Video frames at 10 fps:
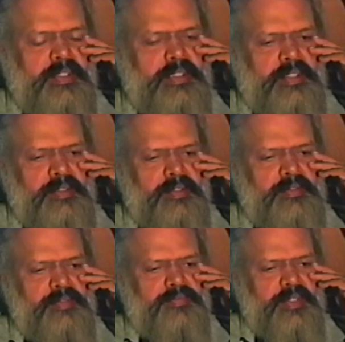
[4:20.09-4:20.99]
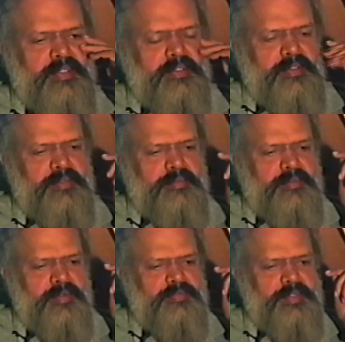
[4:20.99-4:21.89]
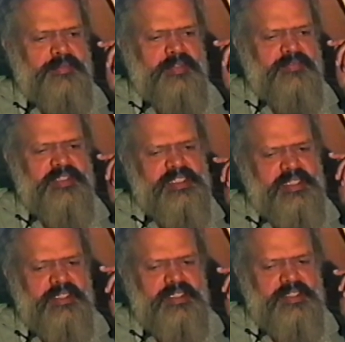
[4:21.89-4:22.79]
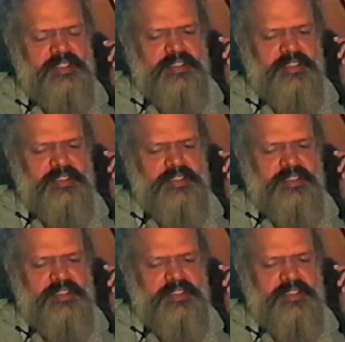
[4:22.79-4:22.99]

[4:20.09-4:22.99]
Yeah, in fact, all of them are with English